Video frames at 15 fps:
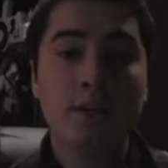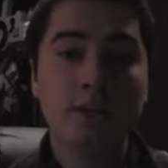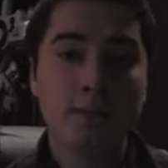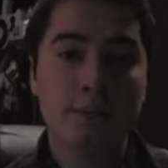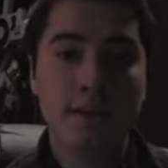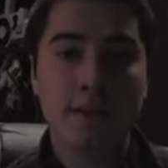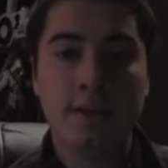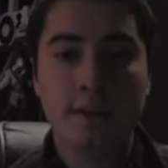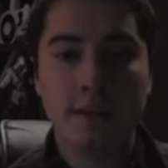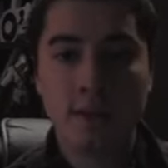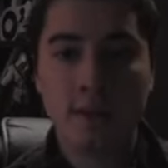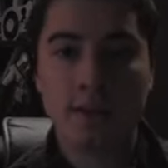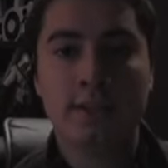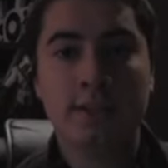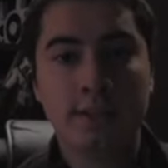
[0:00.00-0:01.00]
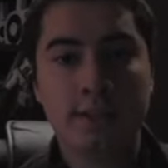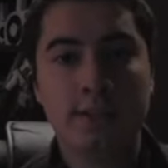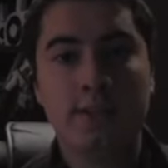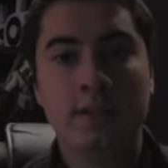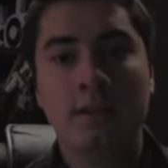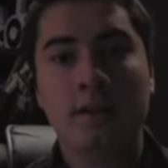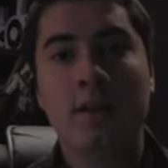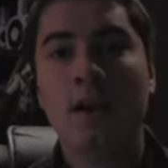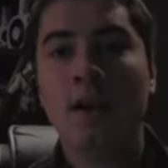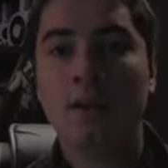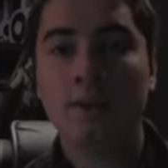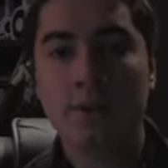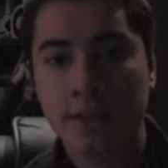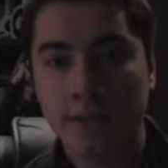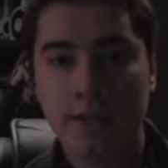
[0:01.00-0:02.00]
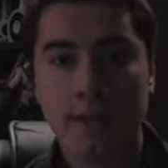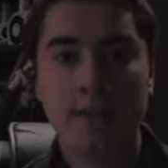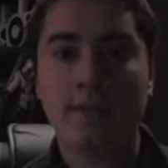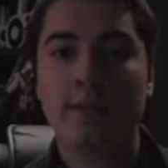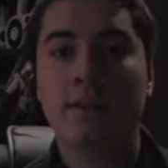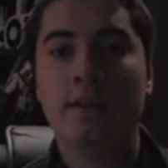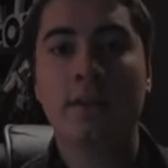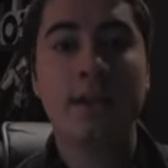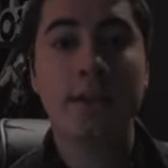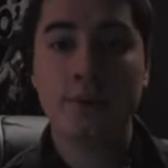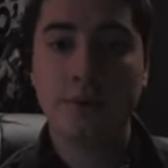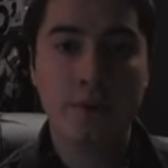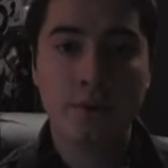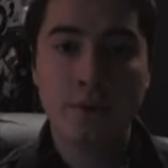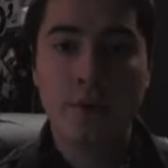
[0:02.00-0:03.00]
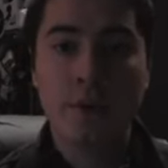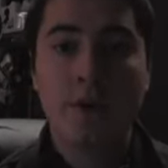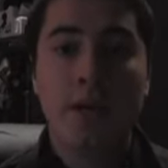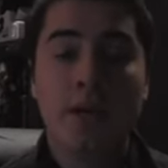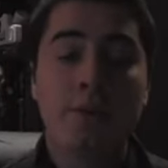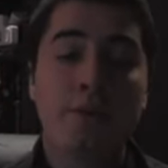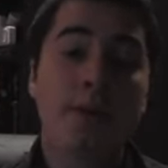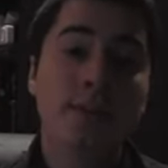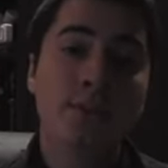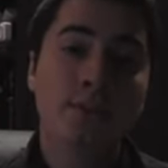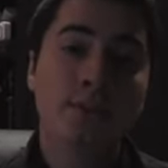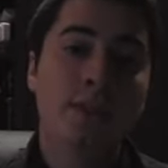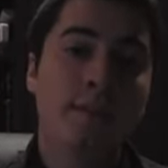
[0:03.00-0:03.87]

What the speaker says: goes to pay the artists, the coloring, and the letterer. It will also